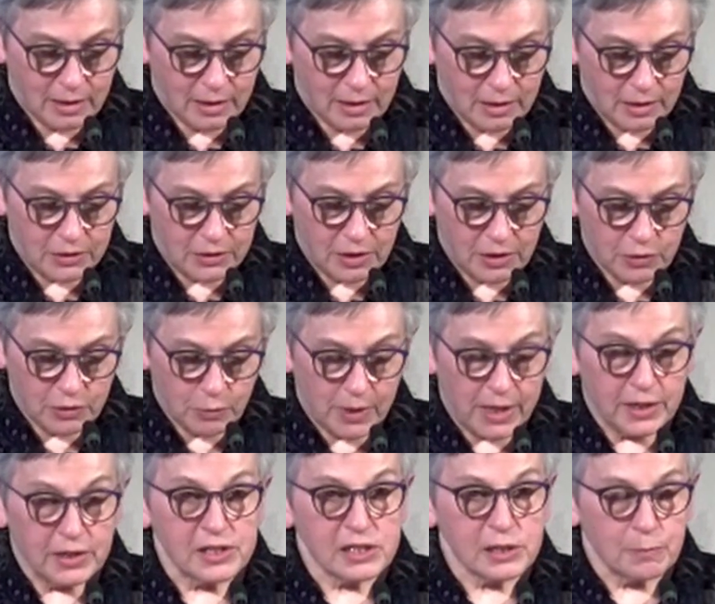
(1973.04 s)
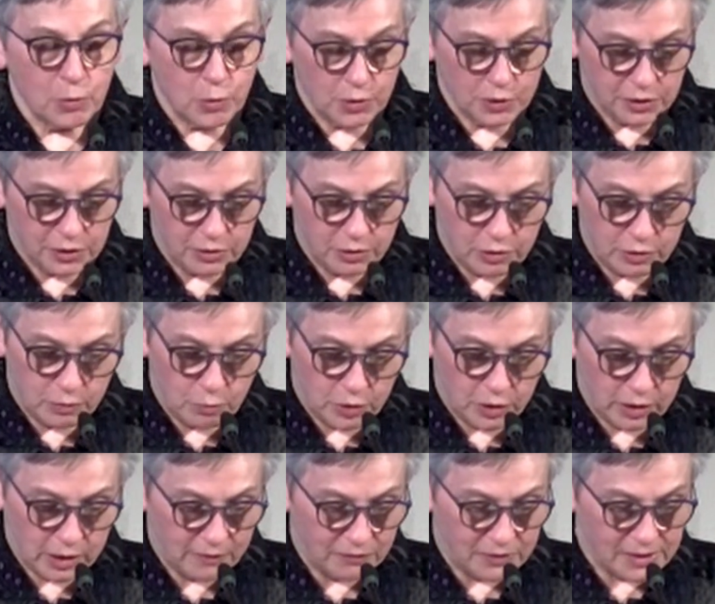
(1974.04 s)
Another way to support the good
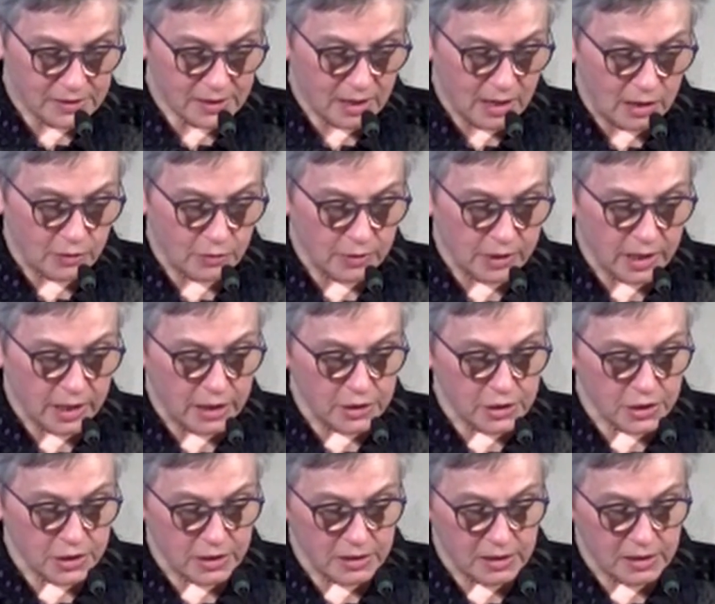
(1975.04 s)
work of this congregation